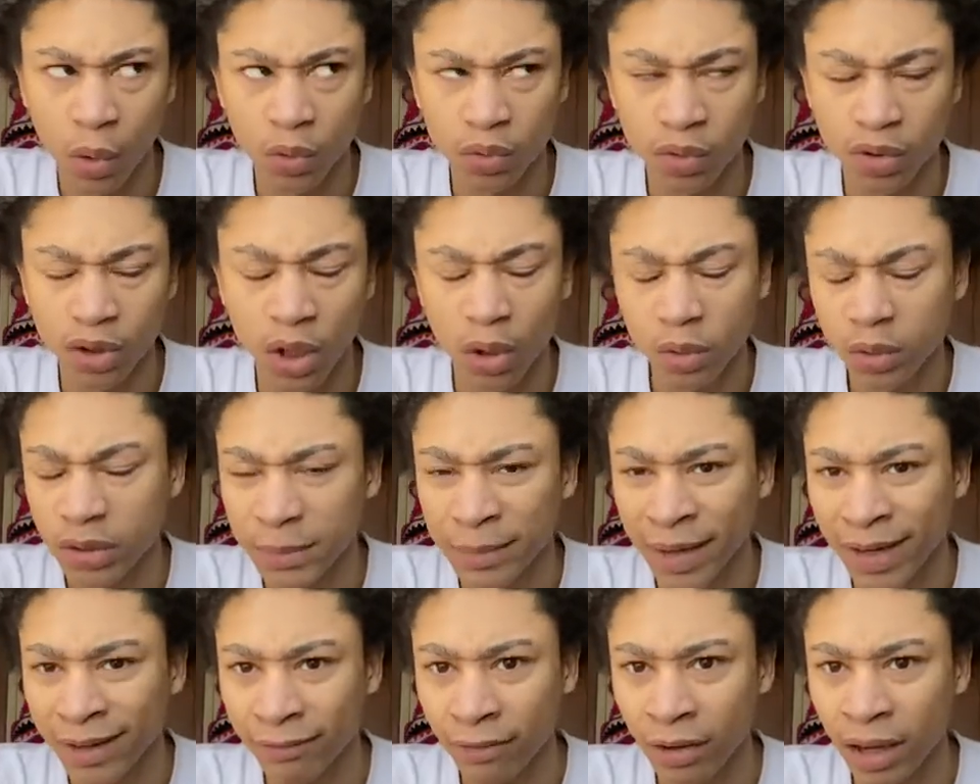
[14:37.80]
see
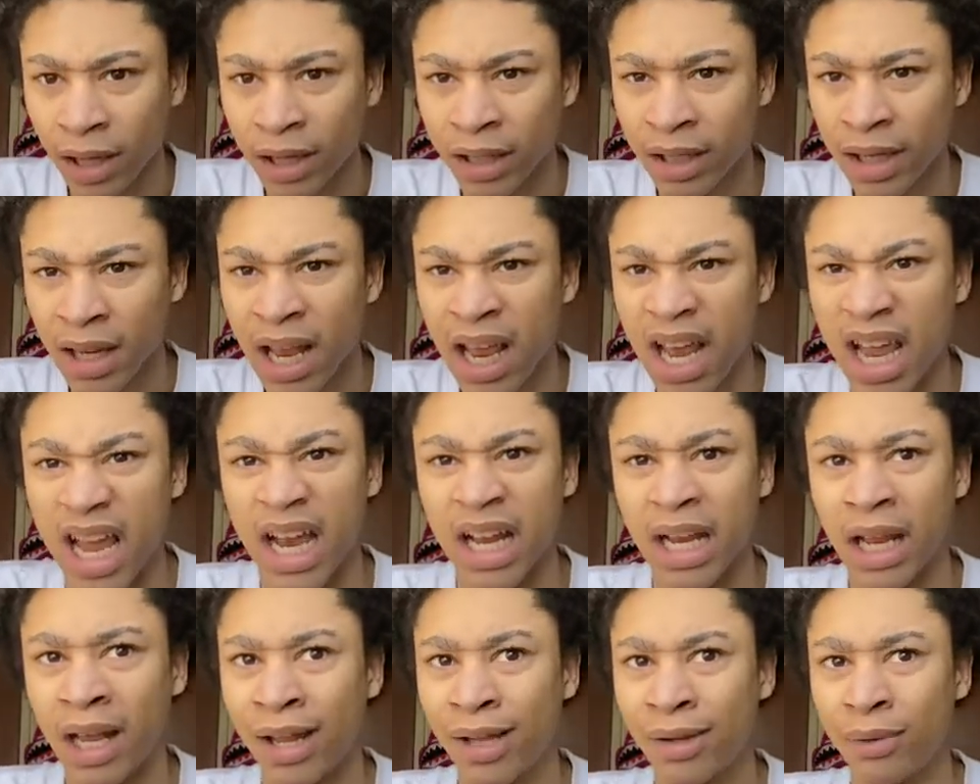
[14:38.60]
my friend,
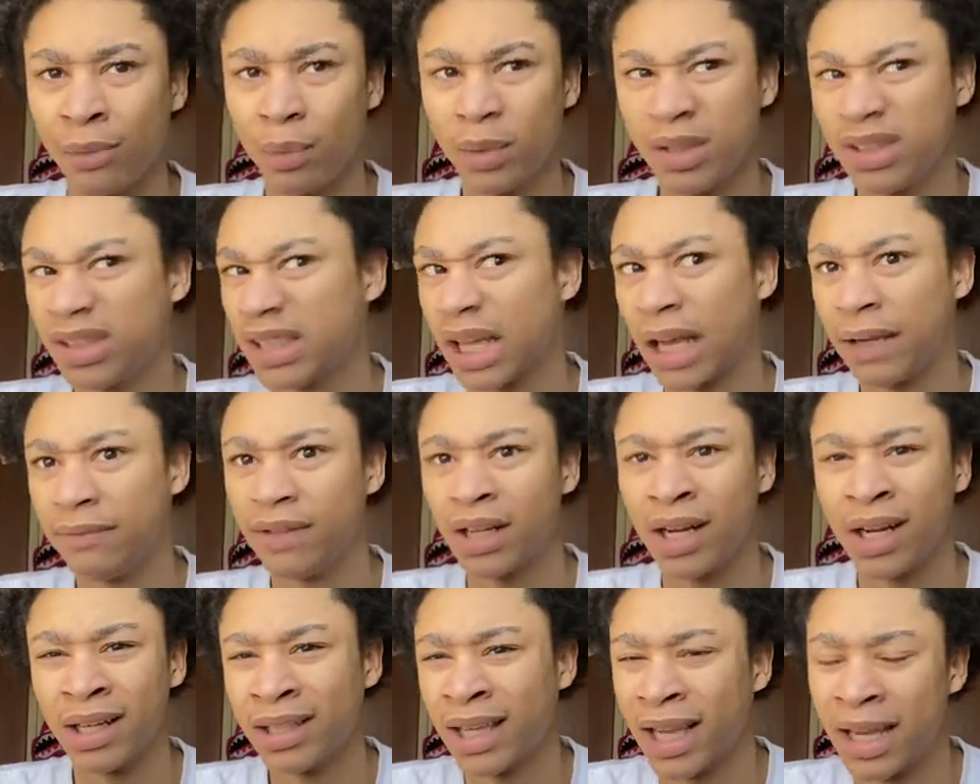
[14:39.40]
and we psyched, and
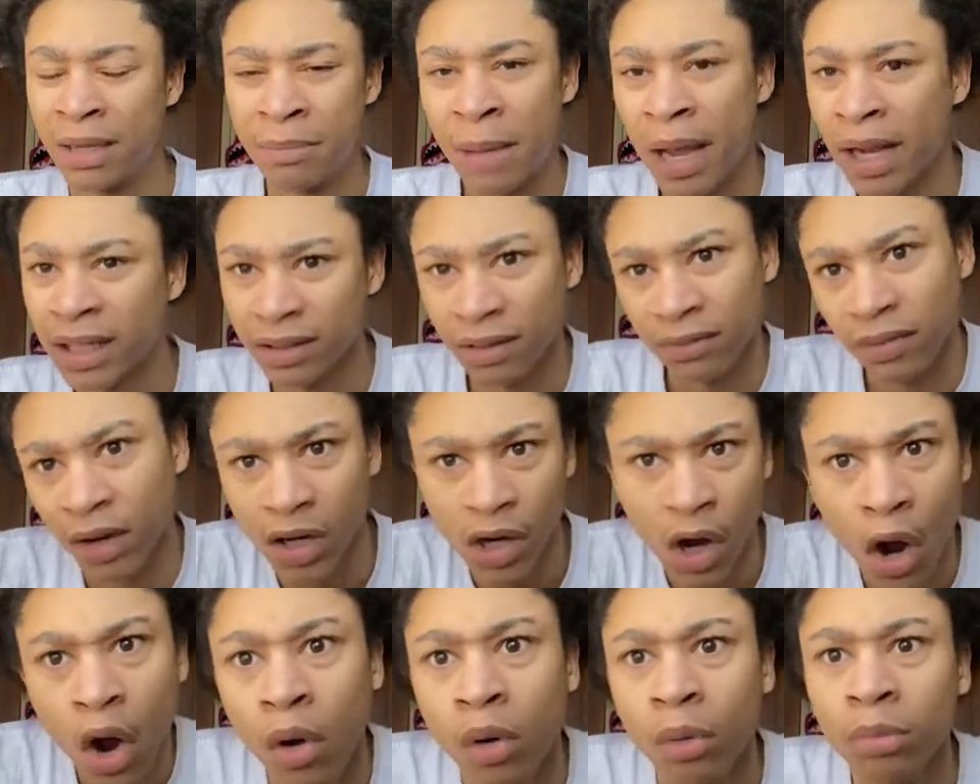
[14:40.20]
I came back to fuck
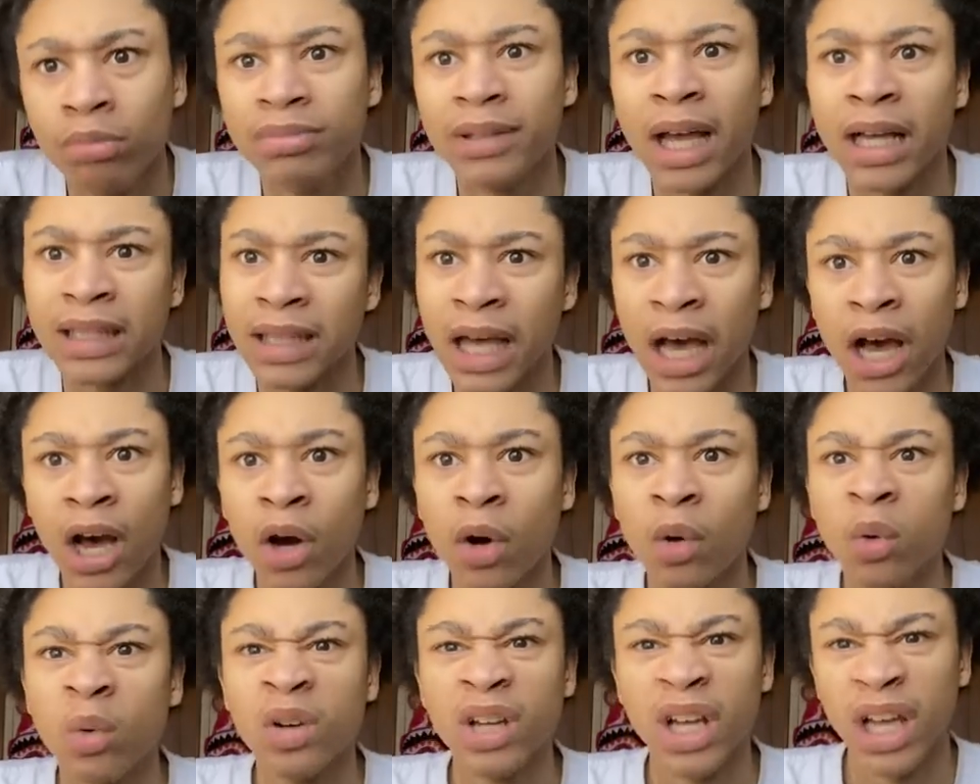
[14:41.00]
home. That's
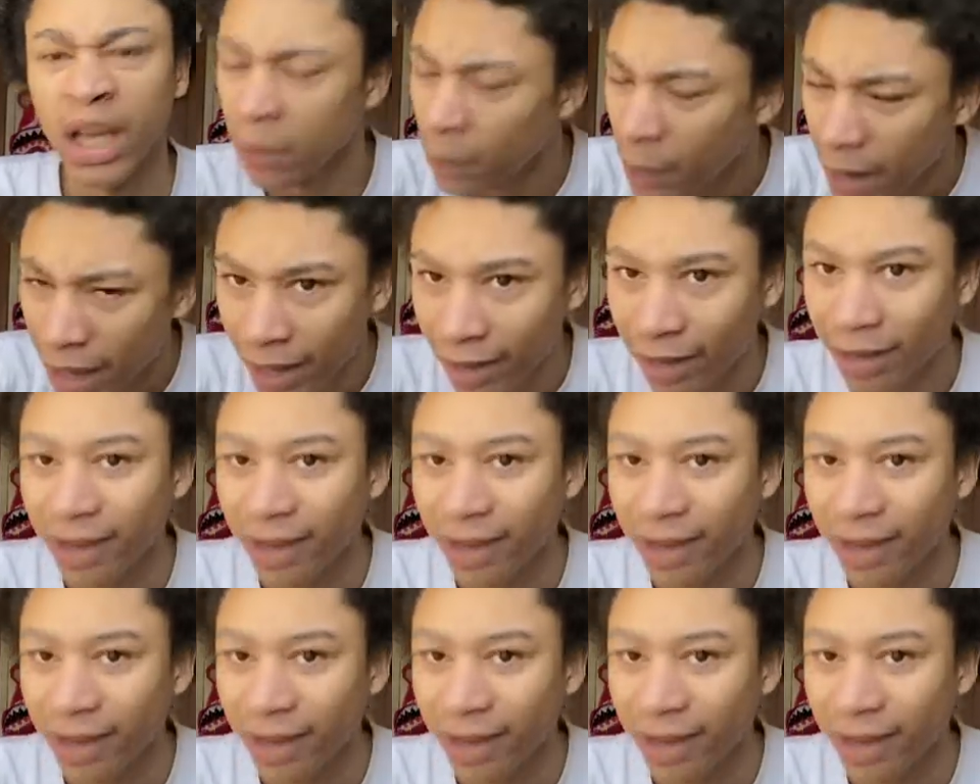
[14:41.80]
how it went.